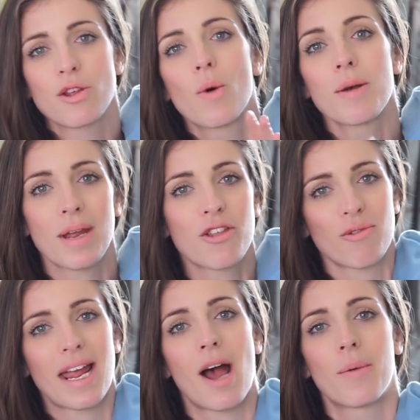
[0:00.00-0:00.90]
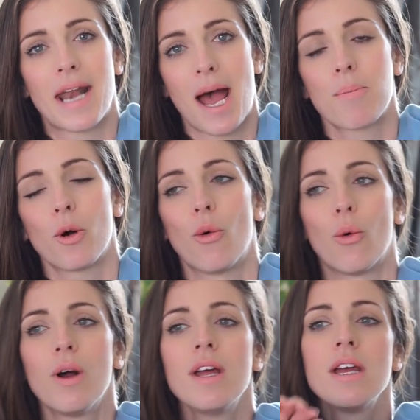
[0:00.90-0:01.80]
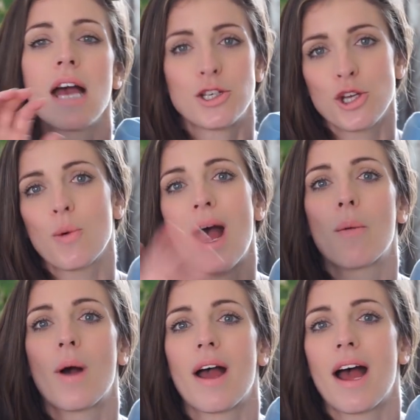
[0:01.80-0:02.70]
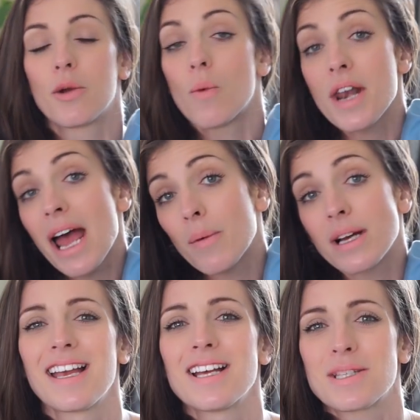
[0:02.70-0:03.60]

either one big 3-hour nap or a 2-hour and a 1-hour.